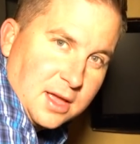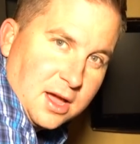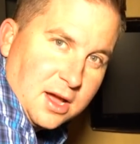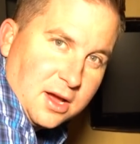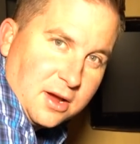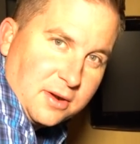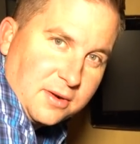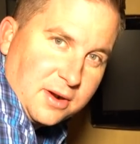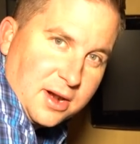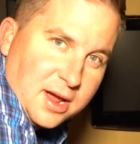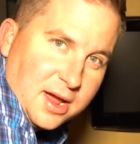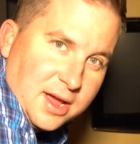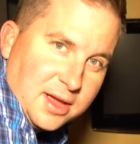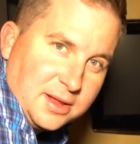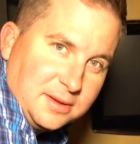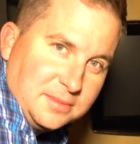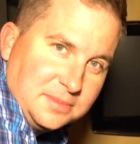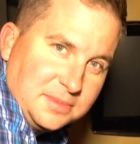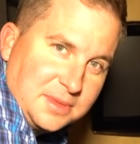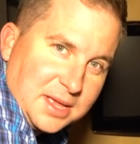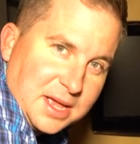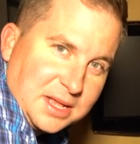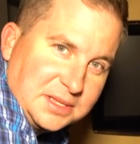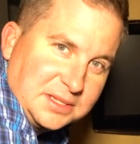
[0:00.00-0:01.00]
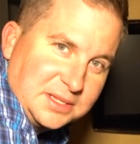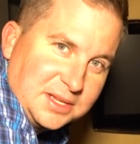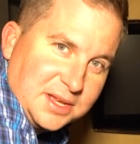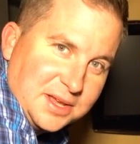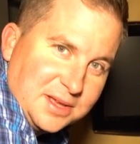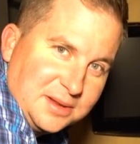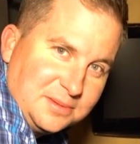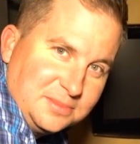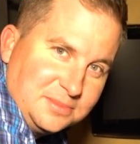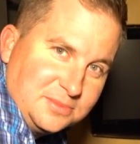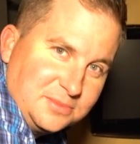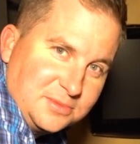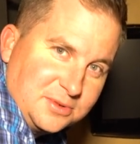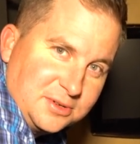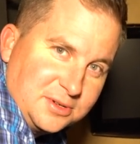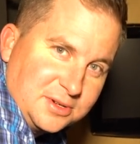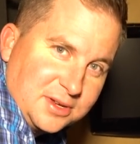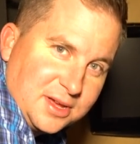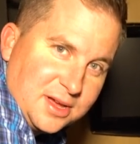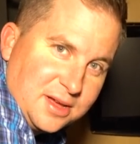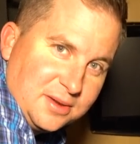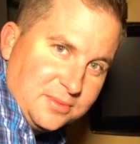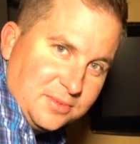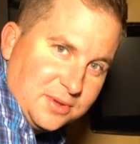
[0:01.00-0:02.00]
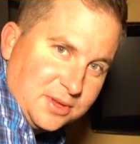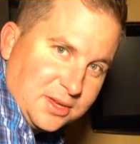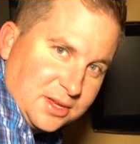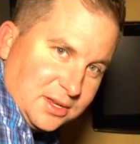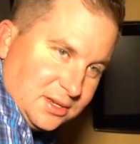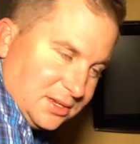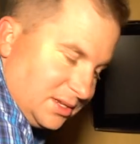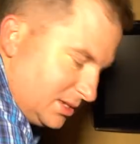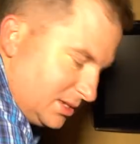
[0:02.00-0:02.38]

Alright, that's it. We're done. We can